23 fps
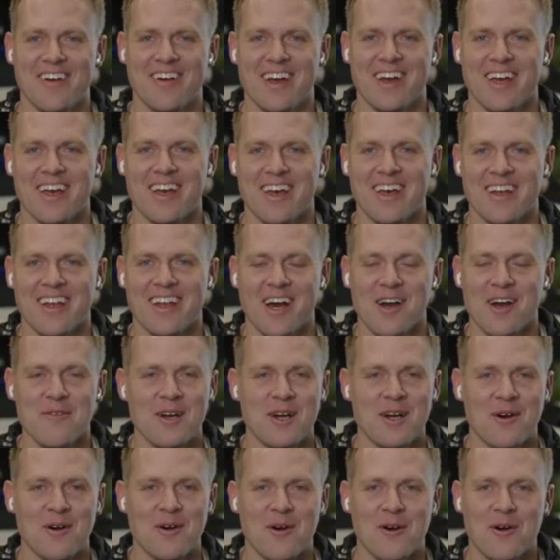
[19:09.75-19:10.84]
And I
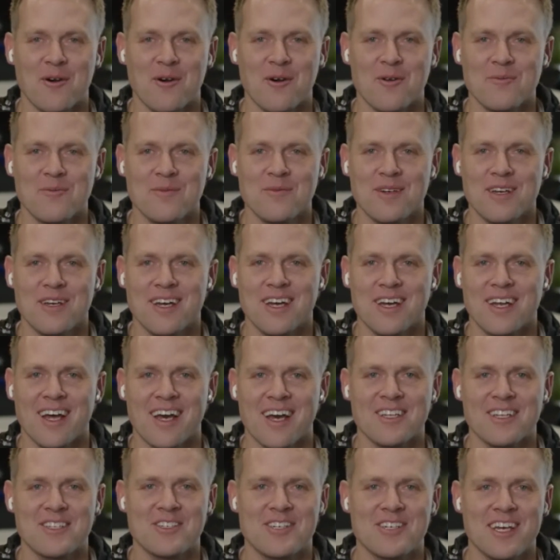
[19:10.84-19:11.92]
went home and
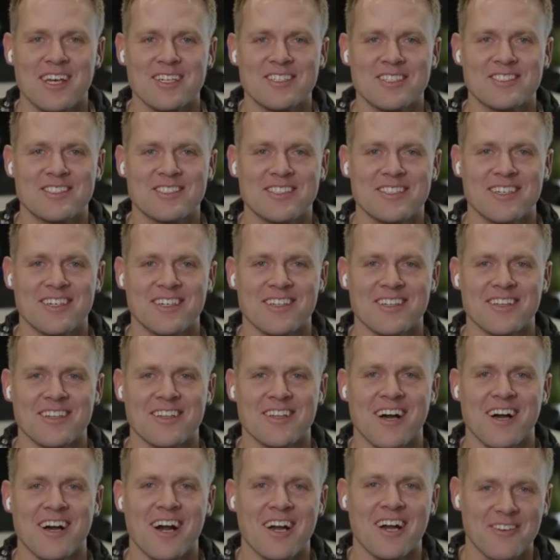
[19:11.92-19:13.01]
I changed a
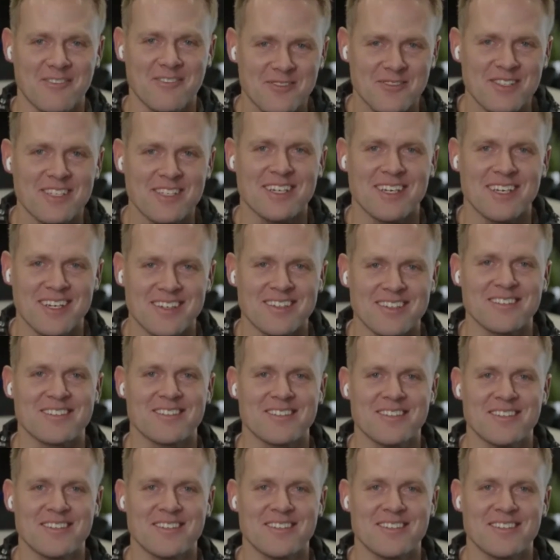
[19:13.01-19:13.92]
lot of things